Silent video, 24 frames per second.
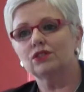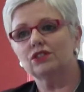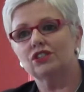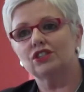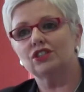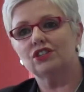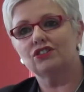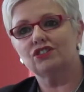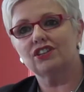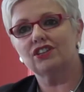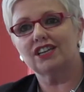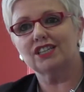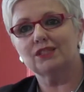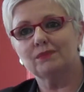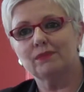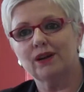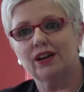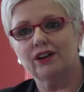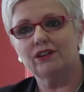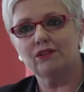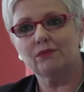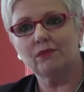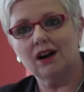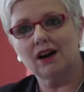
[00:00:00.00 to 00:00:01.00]
want to address
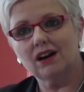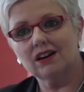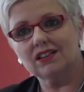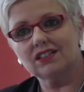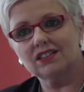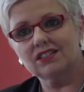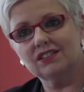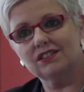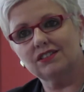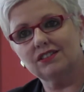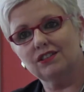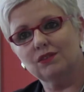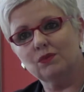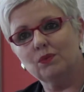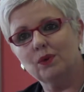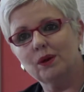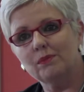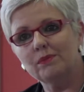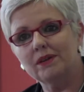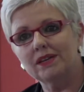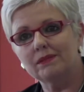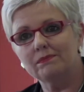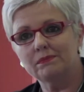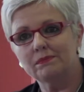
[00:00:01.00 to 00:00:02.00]
my remarks to the
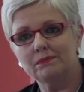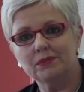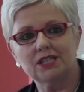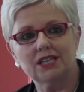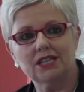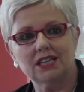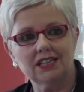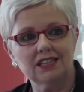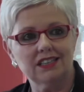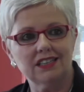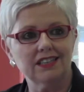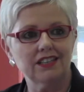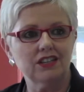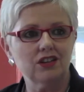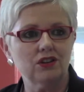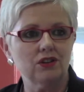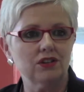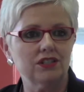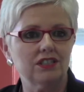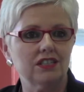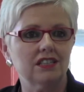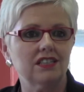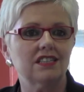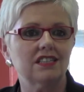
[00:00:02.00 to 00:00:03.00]
women, particularly in
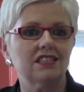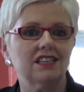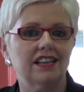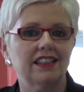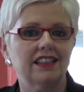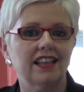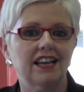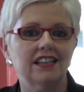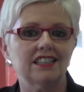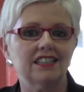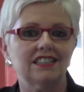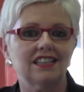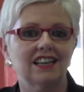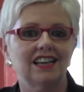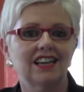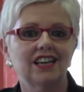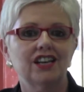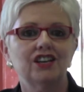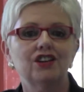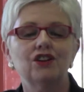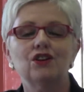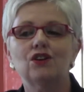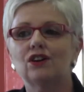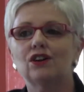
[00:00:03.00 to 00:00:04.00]
the audience, and that's
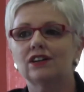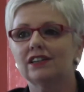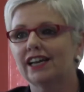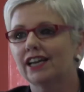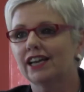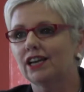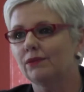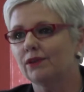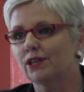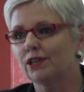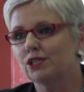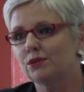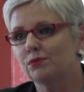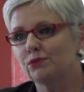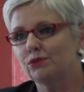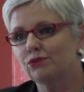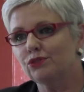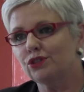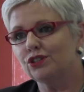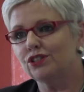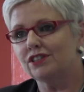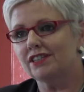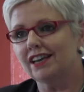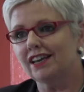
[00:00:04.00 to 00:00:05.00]
not in any way to be
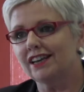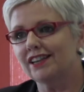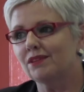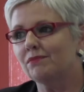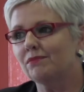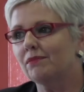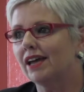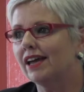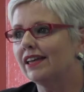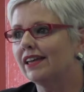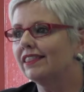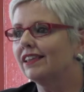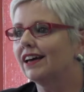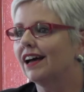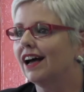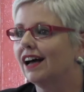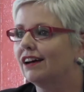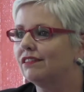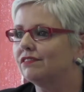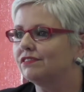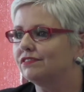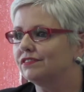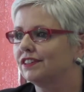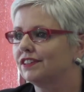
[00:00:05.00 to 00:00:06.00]
rude to any of the men that
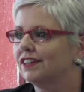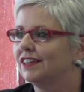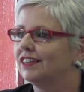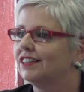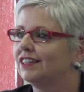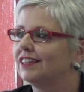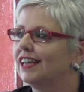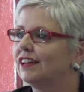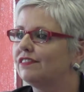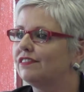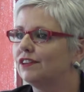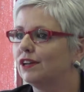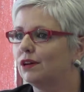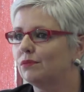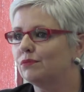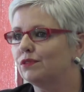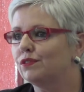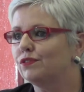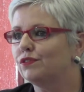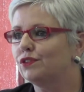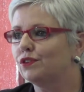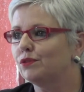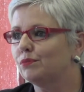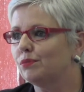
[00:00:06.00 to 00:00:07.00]
have given
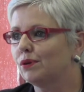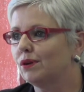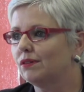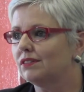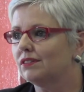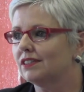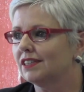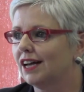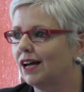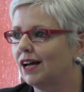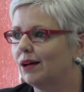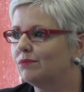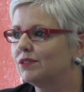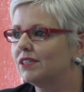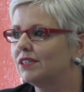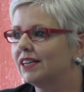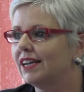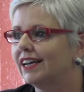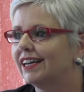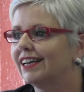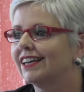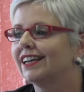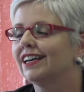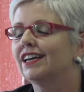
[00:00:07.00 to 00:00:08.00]
up the football to come
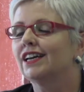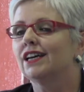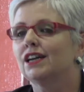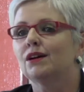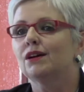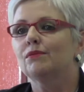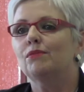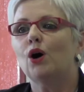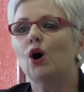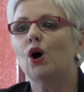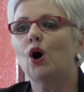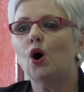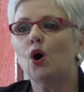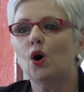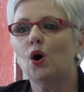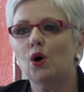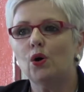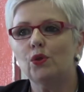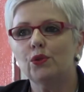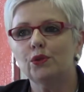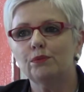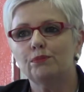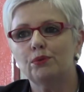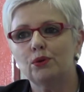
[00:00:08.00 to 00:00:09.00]
tonight. But
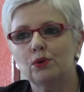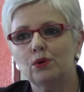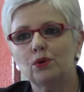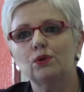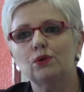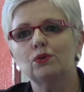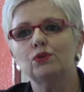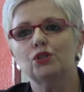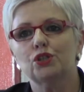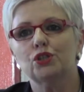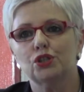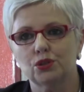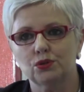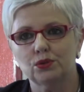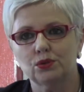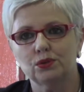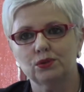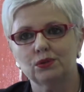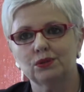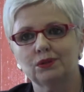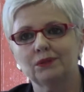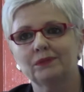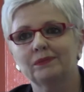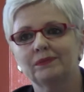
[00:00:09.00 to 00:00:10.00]
all the polls
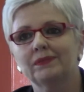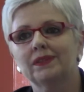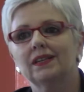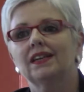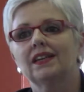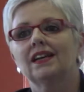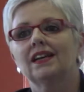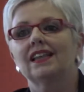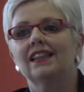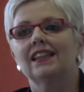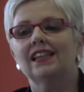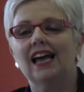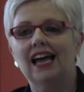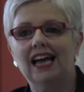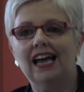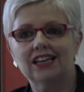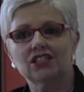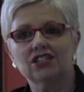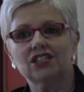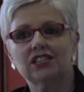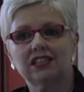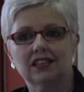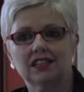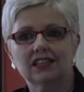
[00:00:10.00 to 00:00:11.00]
show
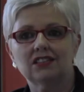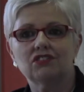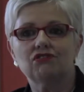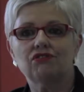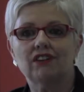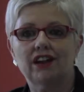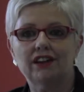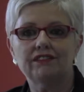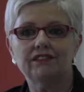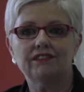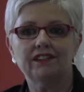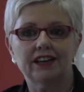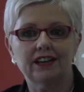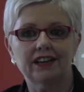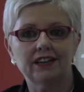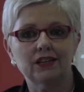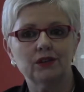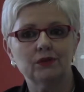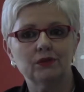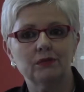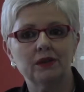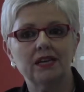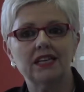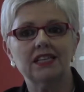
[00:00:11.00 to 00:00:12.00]
that actually this
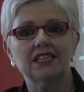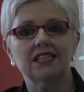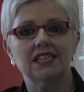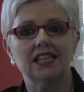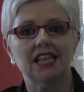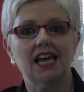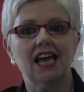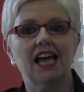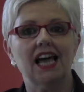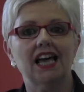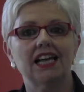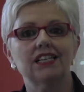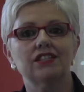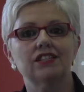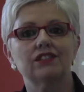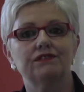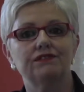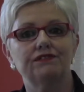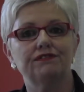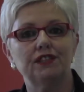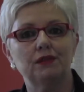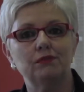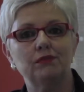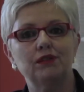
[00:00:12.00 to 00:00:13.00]
referendum is in the hands
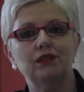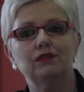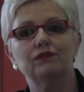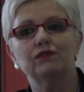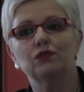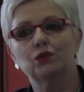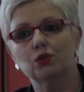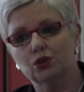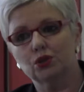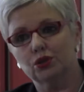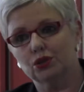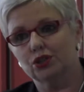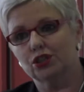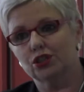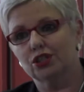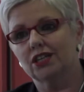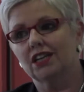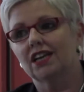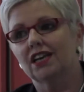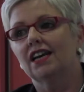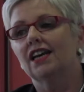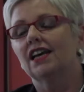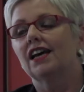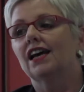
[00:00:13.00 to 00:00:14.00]
of female voters.
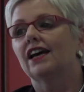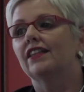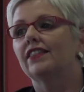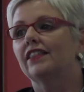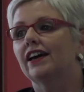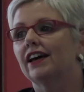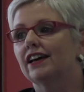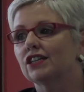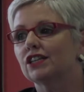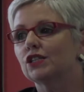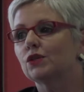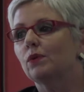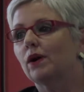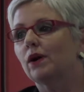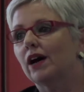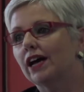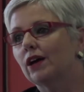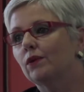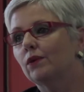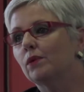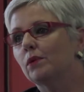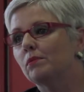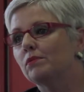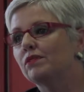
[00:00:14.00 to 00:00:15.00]
And that's
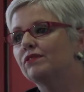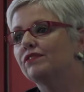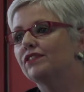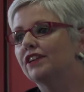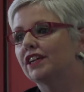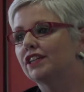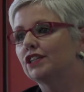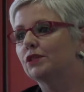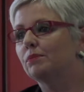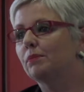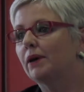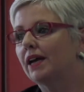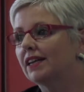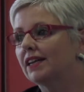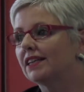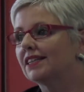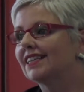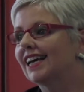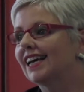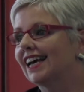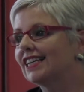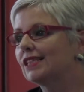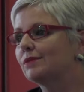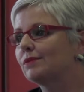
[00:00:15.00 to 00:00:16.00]
why Women for
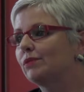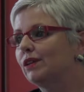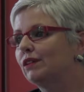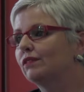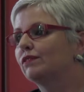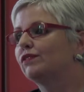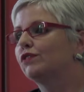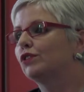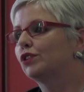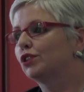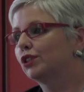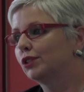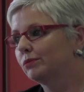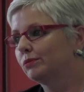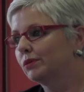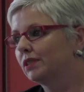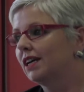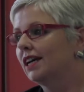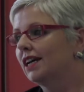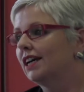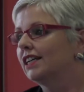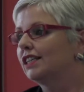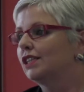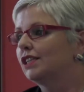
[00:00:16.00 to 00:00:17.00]
Independence has been
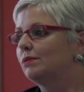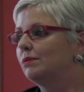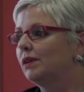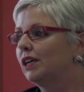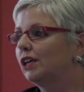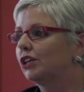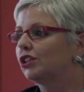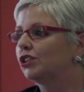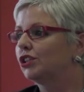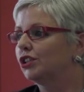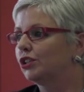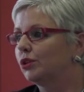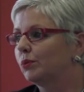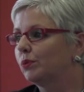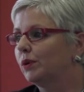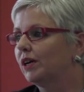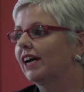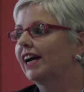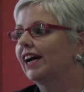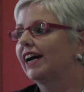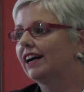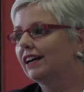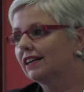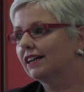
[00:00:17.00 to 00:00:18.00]
formed, to make sure
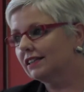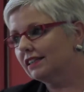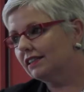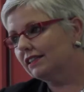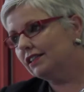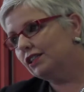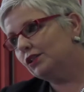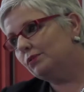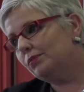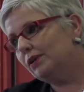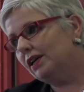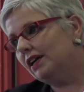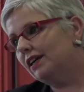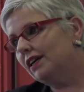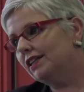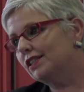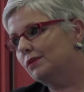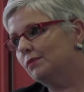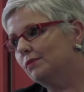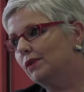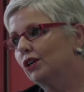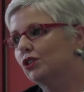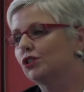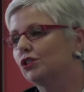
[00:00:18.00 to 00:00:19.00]
we're heard in the
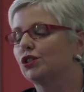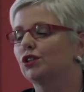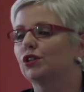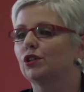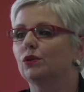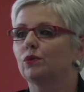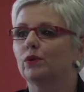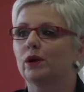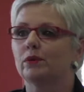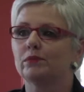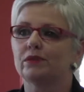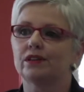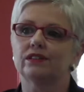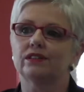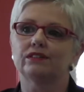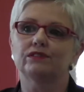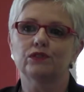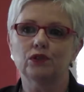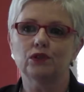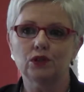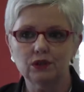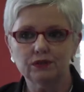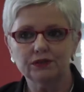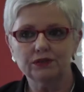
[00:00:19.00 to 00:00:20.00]
debate, to make sure that women are
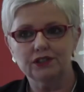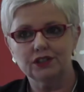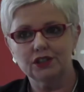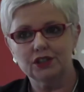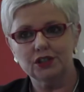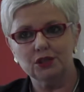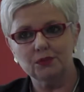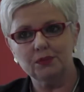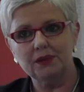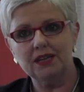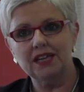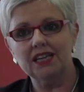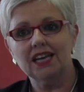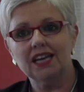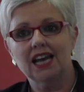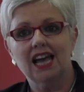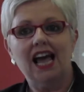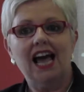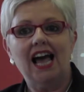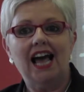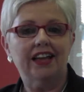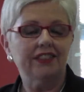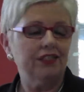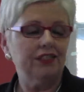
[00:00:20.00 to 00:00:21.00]
involved in the
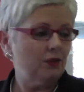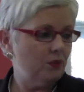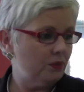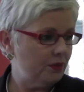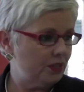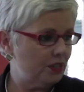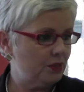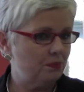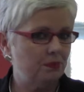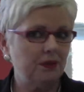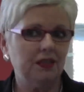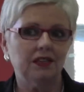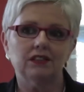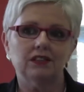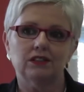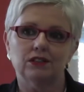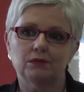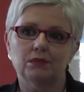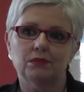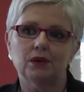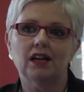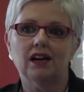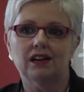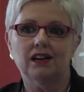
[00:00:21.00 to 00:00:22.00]
debate, and that we speak
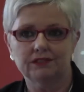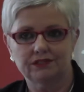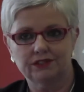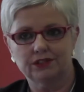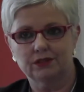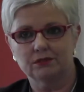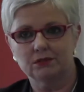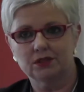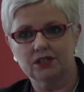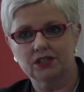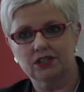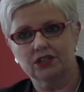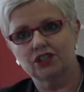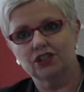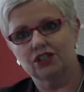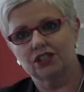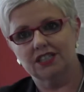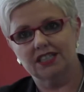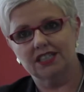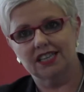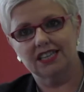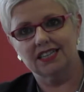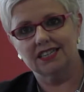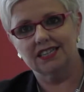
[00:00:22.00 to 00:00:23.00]
on platforms
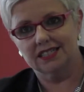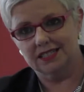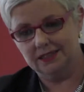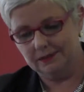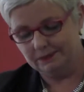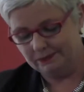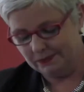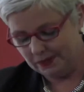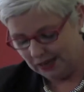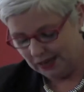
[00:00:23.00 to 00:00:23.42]
such as this.